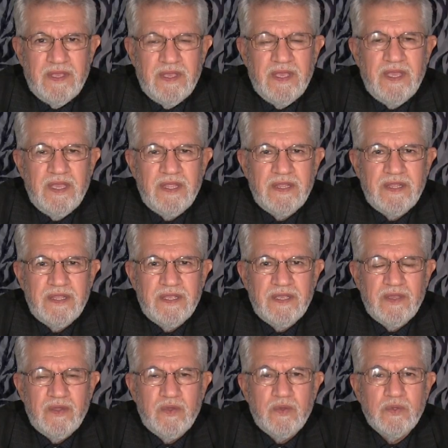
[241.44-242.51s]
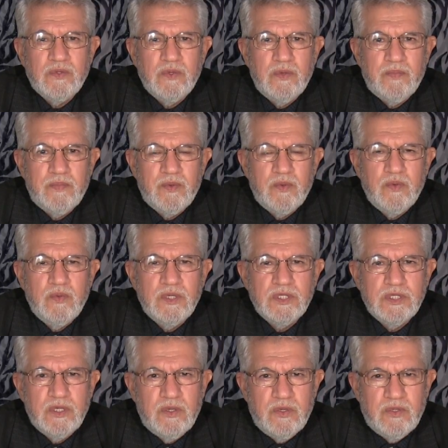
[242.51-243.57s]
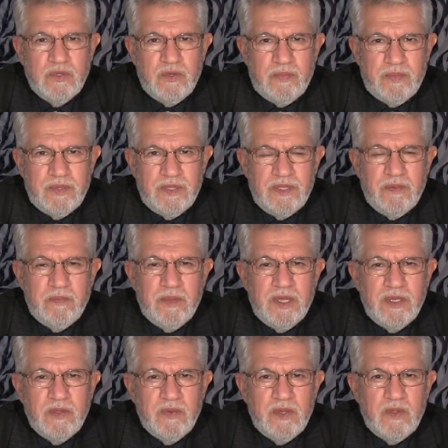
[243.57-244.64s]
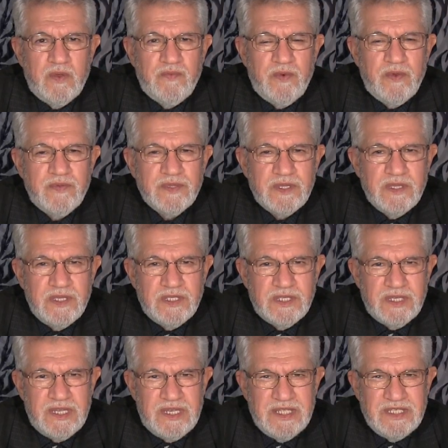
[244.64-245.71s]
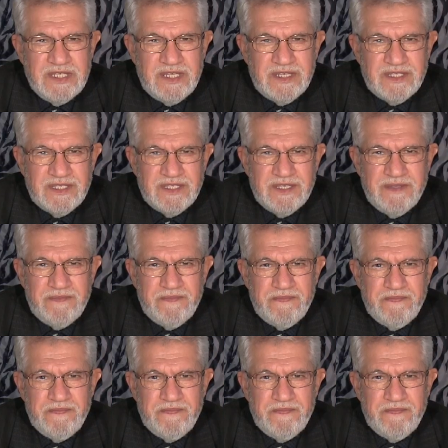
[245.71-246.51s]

And Kutub. Who is the Kutub? The manual of each religions.